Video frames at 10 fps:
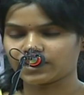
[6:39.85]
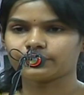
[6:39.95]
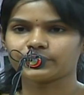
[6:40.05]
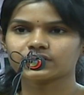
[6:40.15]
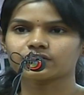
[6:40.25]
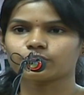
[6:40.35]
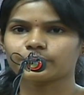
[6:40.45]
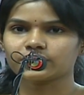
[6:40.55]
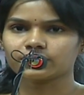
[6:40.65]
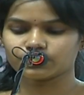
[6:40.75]
Ambedkar
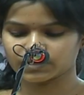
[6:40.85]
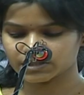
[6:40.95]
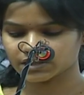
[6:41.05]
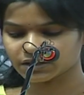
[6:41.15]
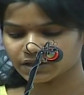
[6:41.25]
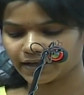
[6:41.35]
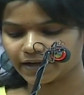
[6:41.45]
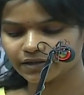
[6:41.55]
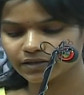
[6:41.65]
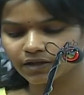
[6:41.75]
Open University
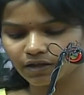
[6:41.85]
and